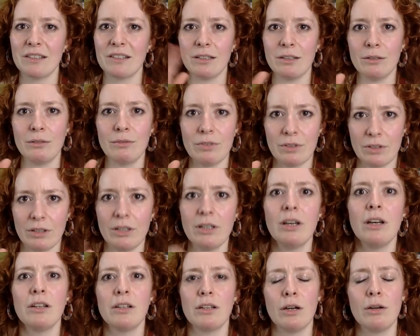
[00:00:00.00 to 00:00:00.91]
over
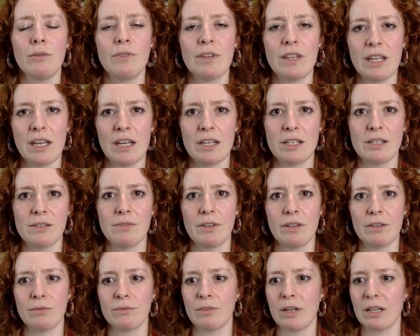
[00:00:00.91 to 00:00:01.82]
the edge of
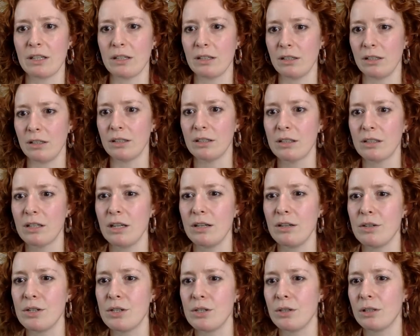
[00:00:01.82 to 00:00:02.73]
other regular
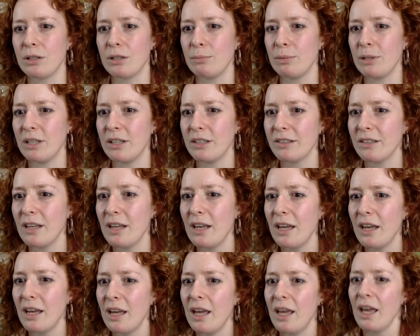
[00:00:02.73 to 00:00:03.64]
kind of chocolate bars.
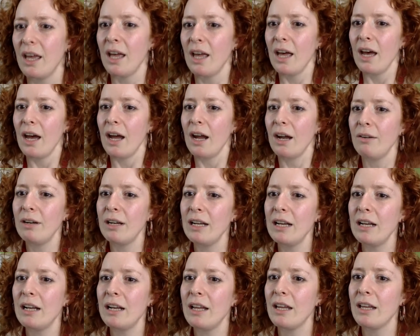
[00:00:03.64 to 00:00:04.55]
I
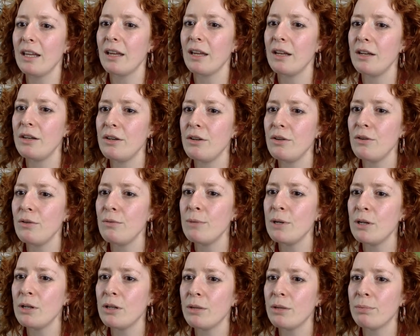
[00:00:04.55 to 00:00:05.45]
really like new
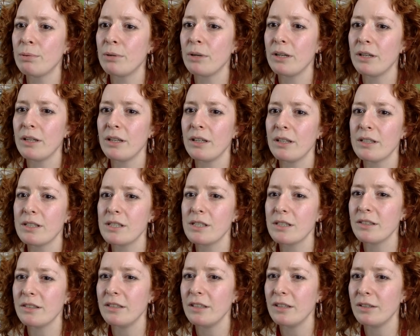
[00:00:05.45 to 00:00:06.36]
Milka product
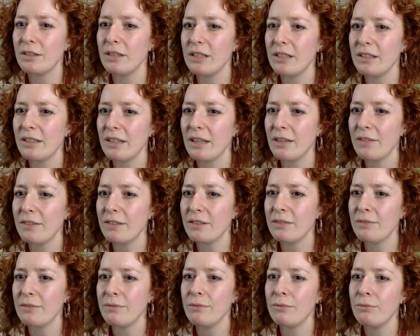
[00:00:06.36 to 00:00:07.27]
series. They have
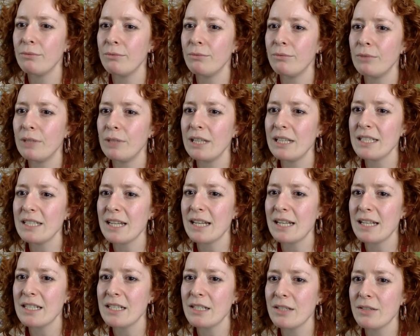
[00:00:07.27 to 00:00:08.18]
some really
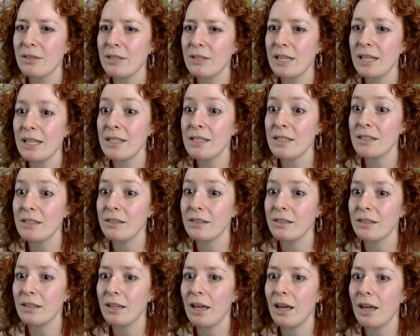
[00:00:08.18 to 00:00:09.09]
talented creators
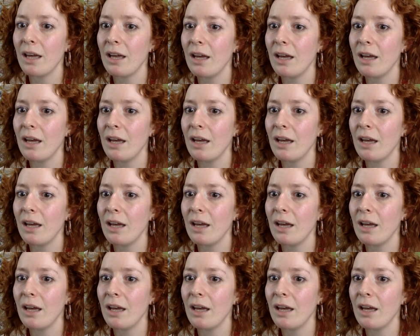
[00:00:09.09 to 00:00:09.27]
there.